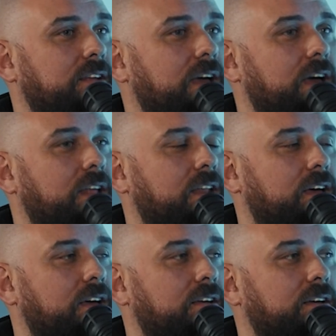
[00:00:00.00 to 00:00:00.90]
And
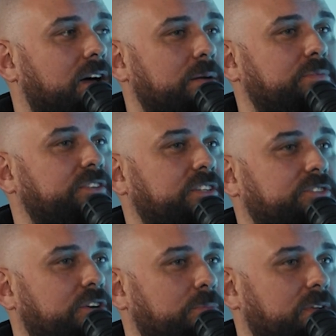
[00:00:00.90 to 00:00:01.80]
I appreciate
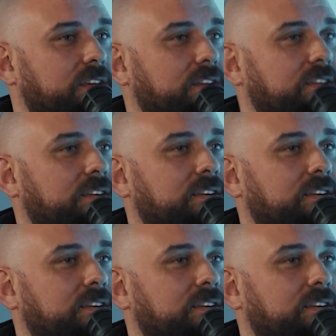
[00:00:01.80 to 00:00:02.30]
you coming in,